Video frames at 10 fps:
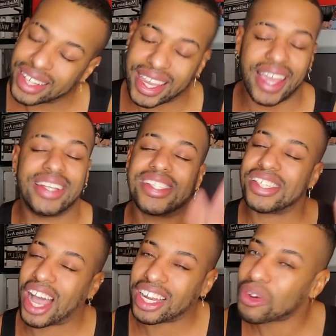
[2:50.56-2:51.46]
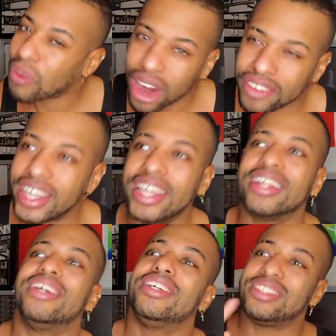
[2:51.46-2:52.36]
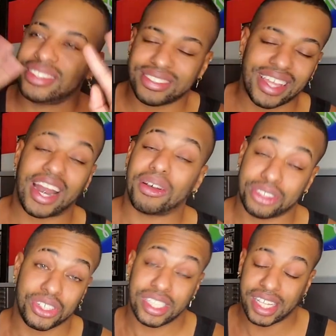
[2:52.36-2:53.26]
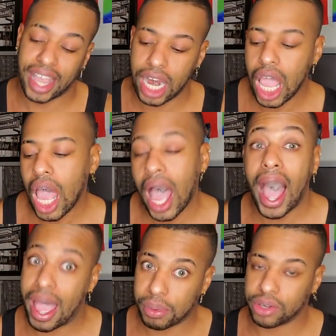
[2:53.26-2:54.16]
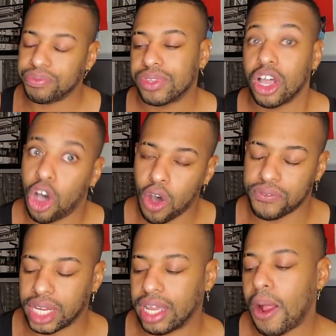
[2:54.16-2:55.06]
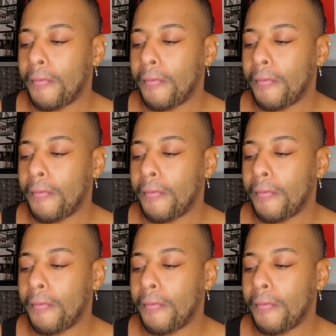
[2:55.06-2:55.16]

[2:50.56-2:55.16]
in case y'all are worried that I'll do this again. I will, hopefully.